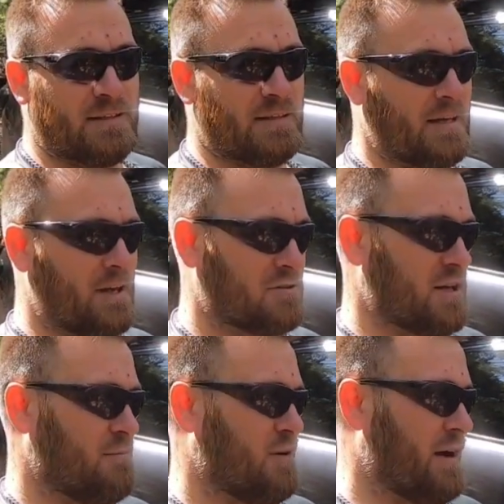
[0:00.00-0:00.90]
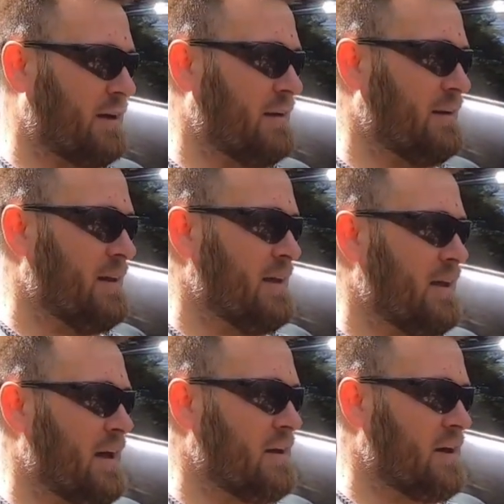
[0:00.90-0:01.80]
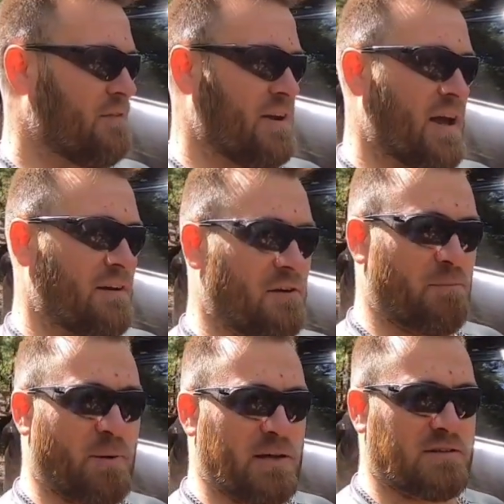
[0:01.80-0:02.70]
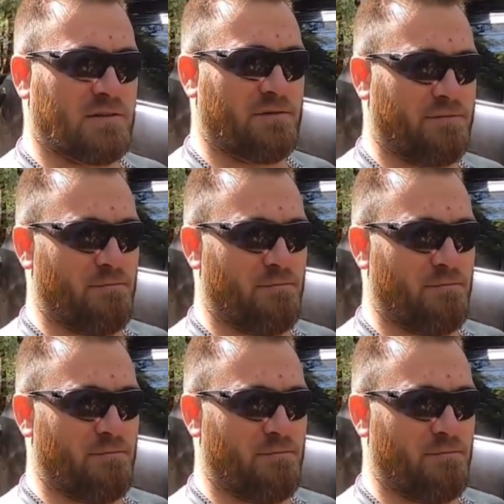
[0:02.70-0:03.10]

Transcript: L-shaped bracket, and you have a nut on a piece of